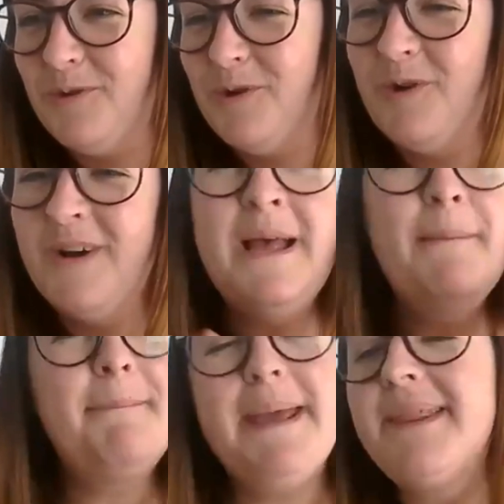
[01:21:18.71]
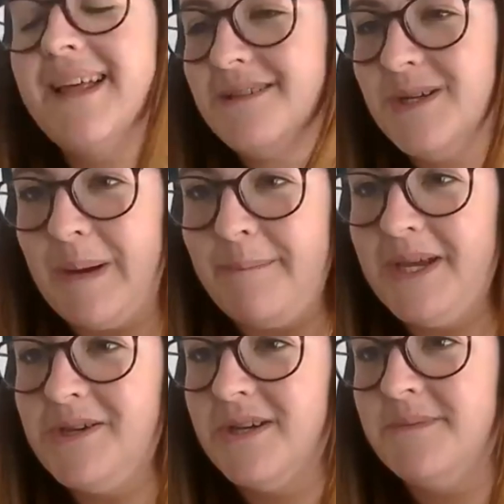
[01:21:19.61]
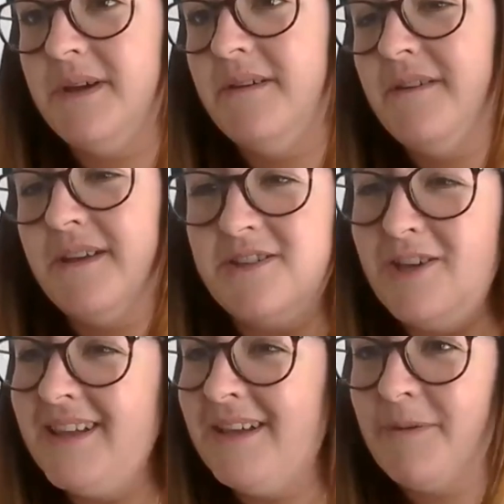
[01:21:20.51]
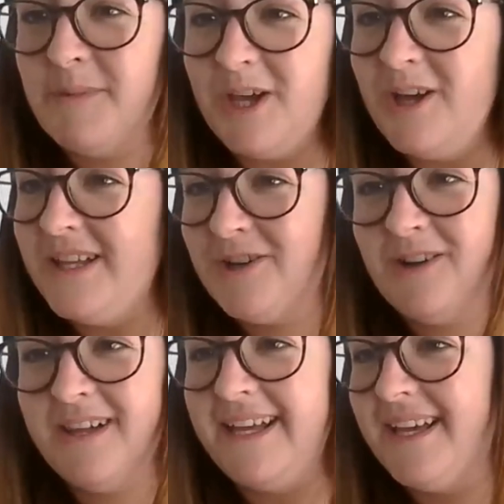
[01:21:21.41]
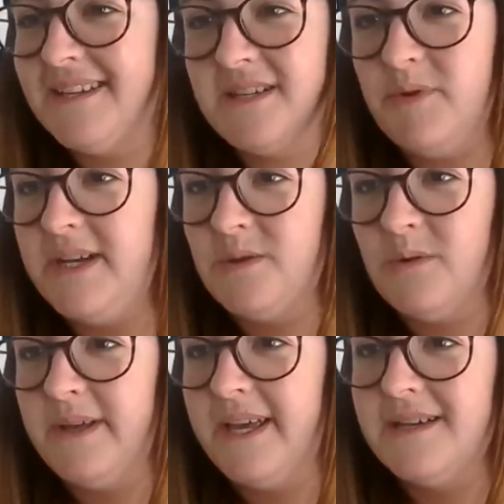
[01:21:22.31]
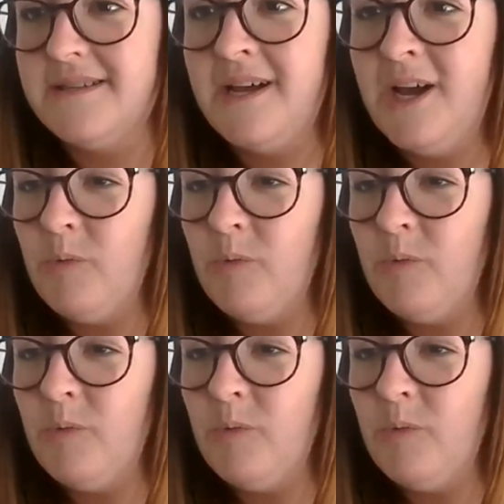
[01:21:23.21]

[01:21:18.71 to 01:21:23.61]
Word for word: Or, or maybe that's too ambitious, but certainly from the early toddler years to preschool years,